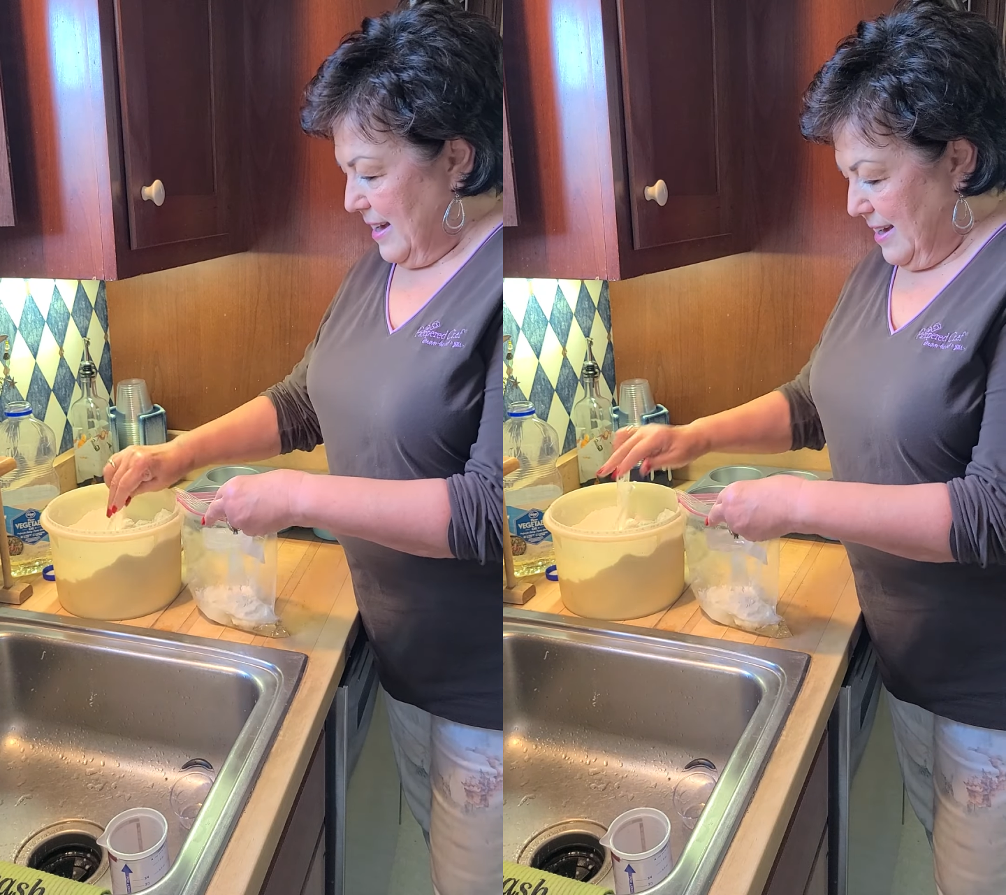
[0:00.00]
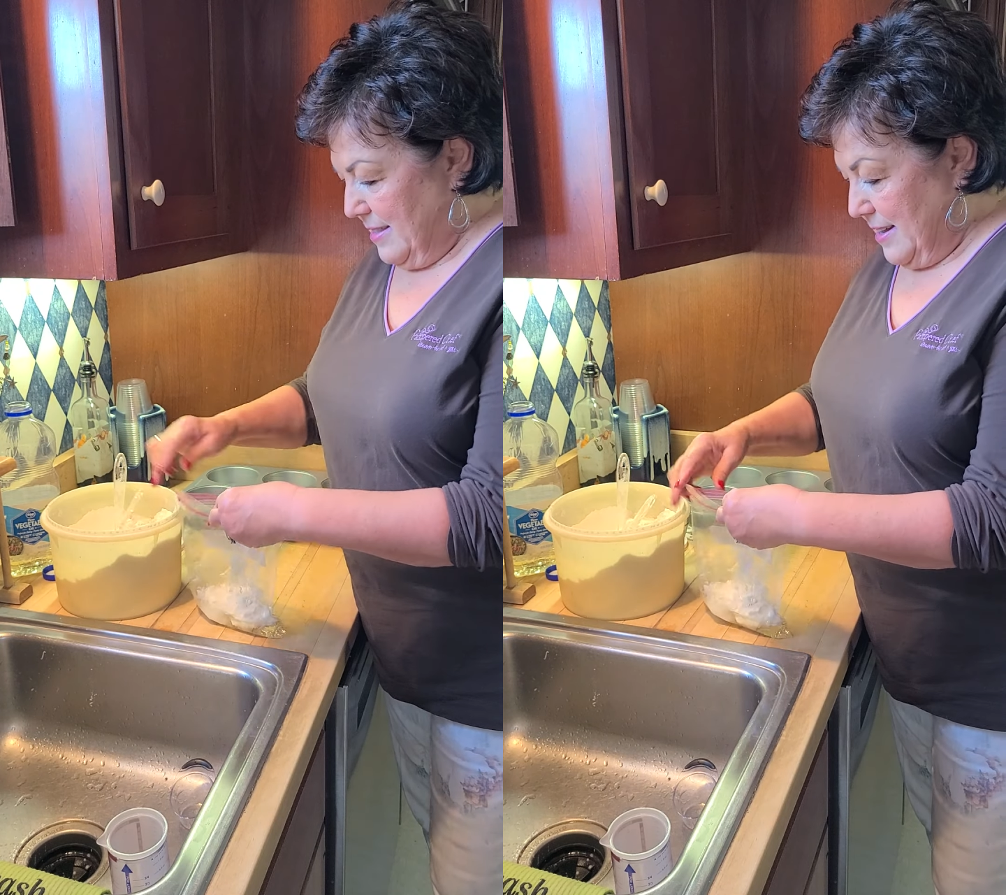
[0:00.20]

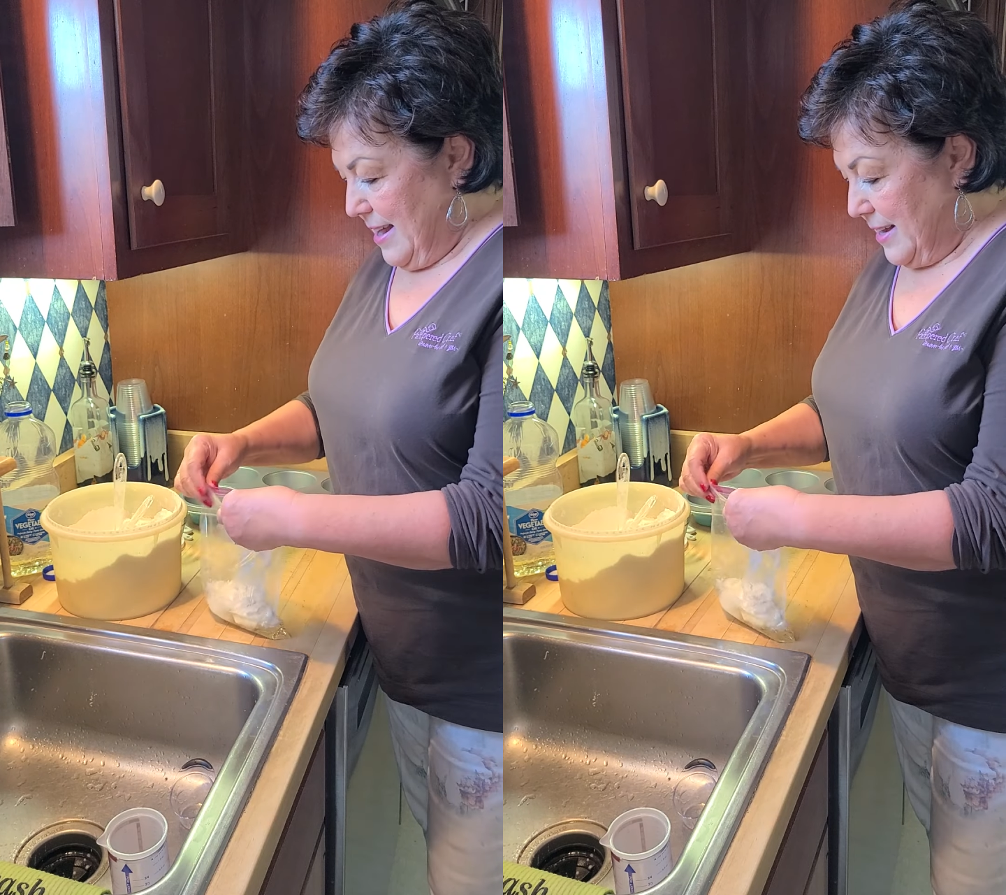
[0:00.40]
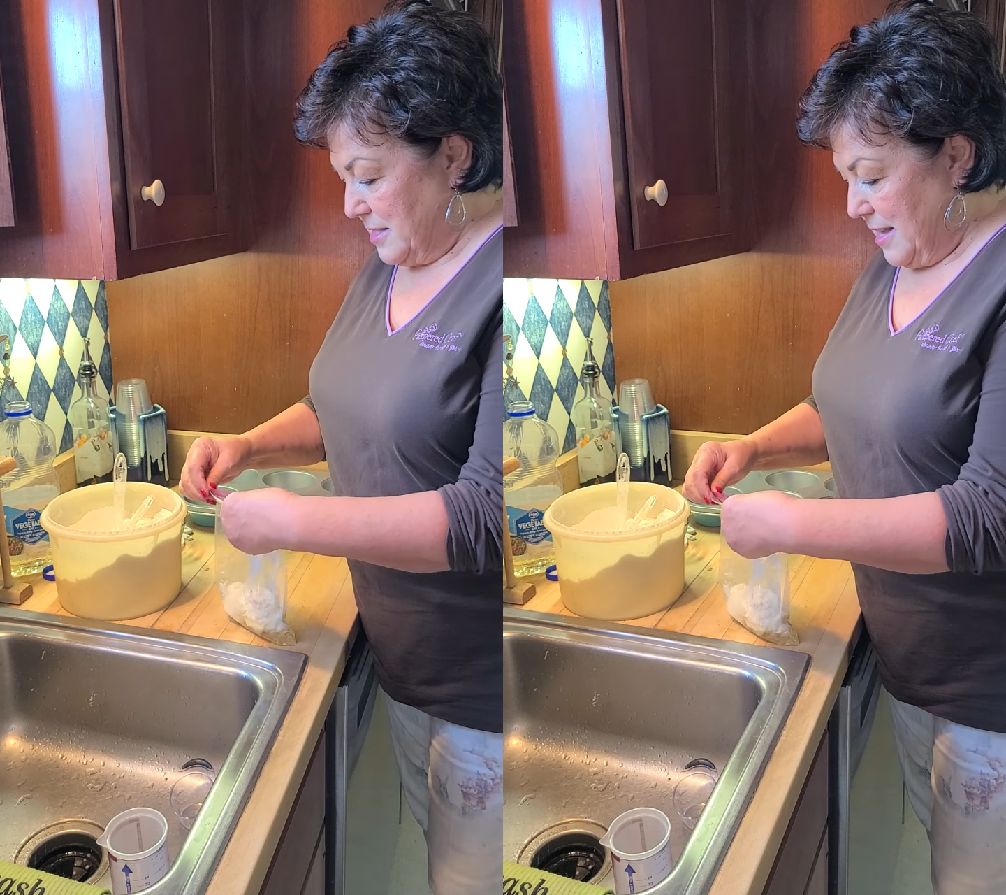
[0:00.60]
And the
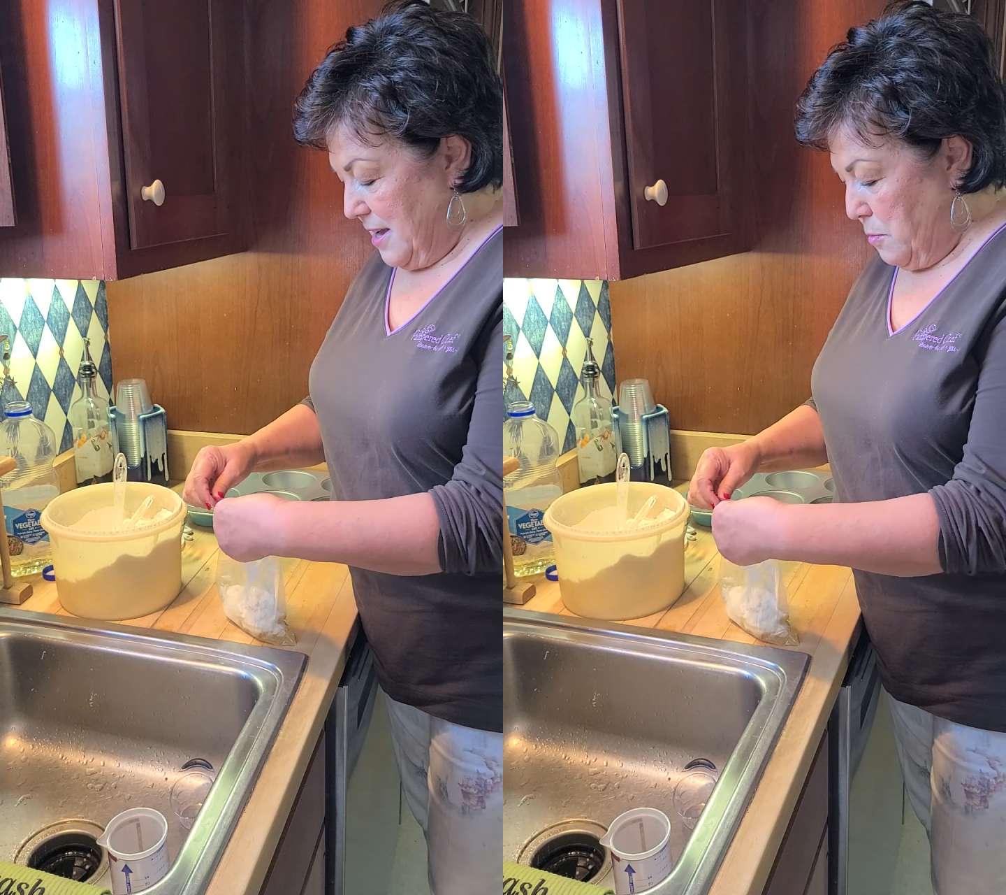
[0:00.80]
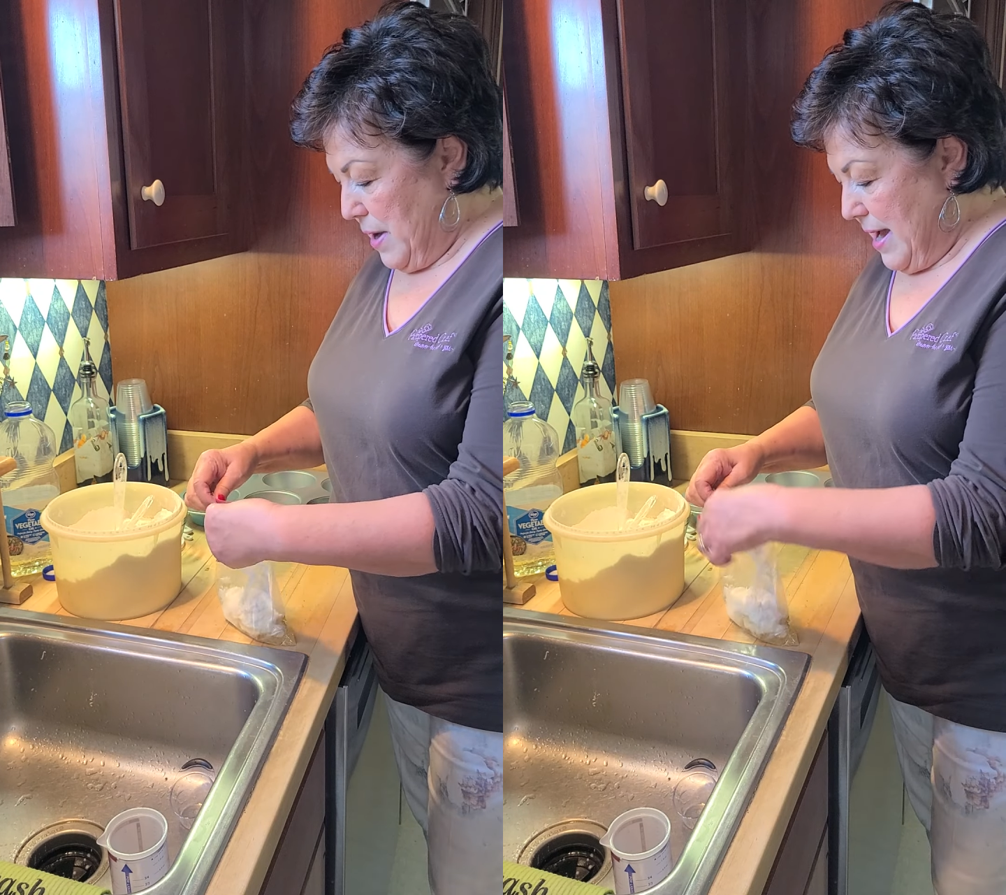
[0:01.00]
next
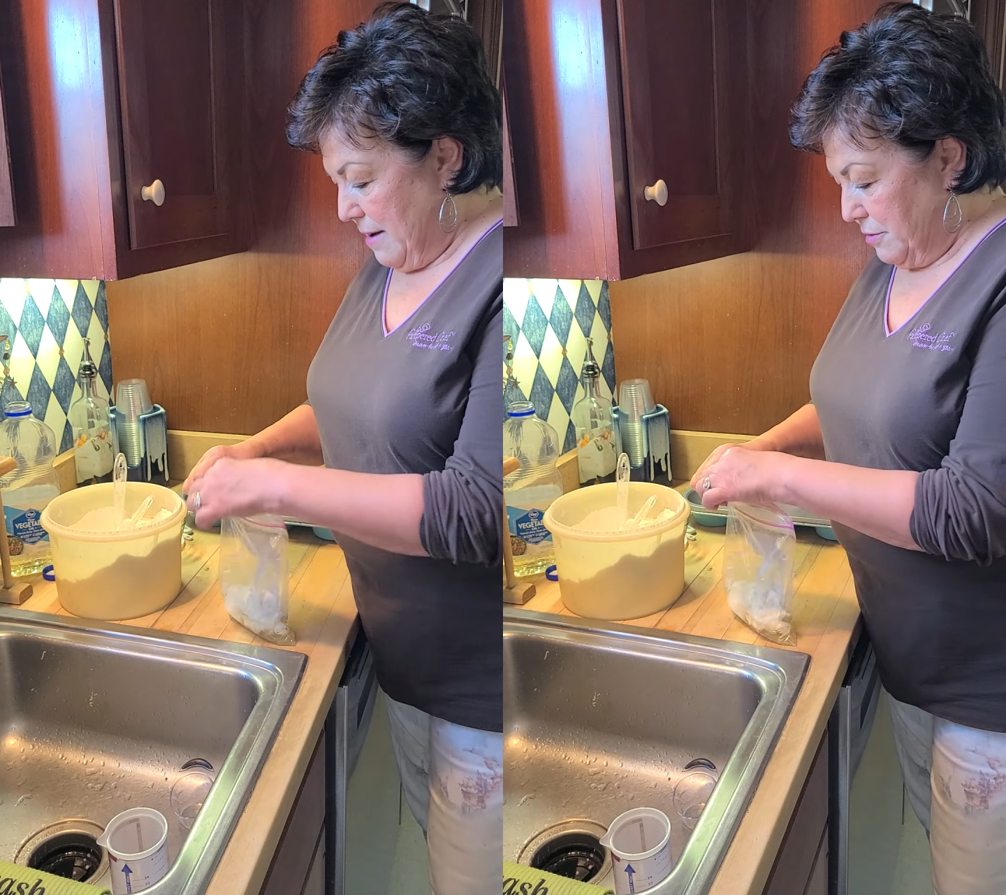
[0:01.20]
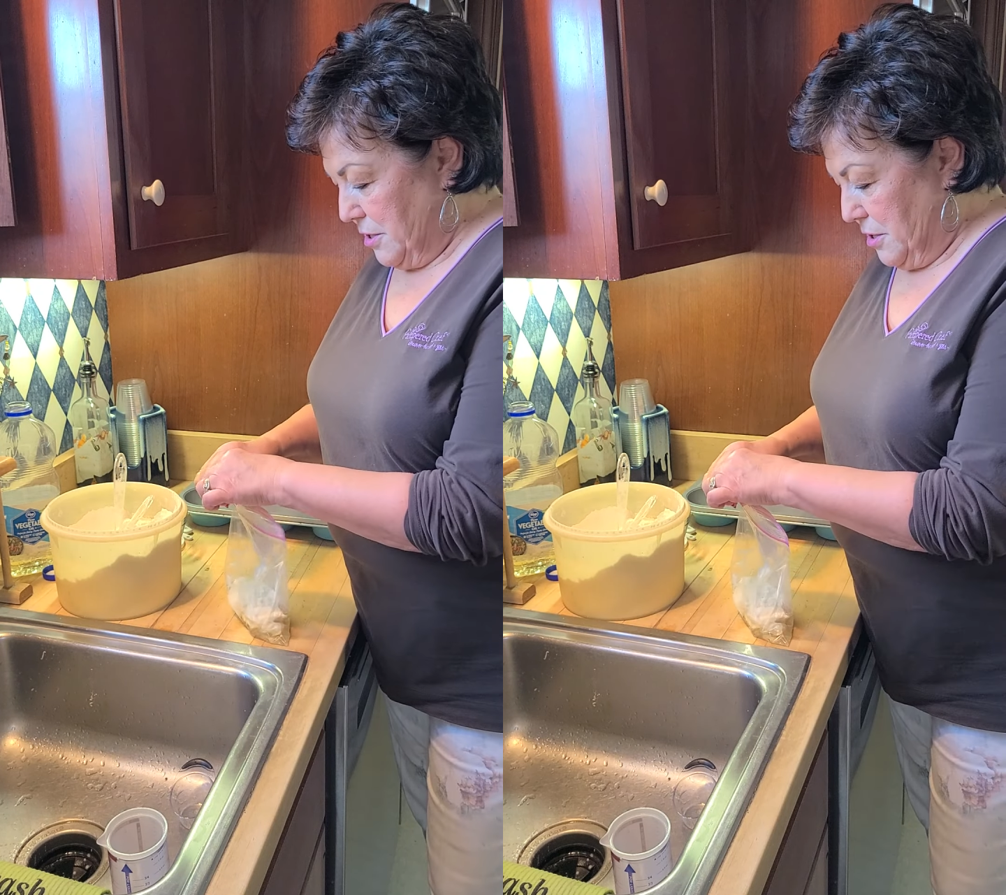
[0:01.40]
thing we have to